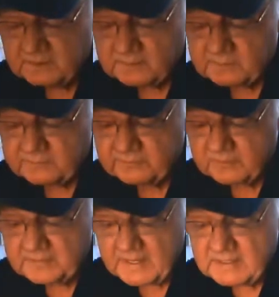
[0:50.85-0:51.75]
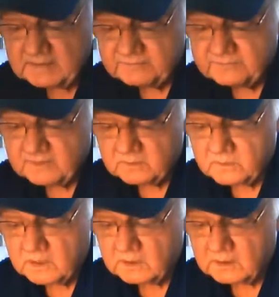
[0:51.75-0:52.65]
Number four, Mauve
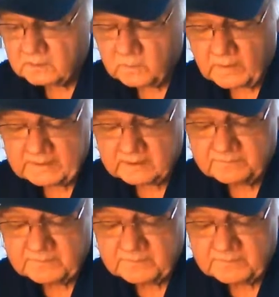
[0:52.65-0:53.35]
Quater,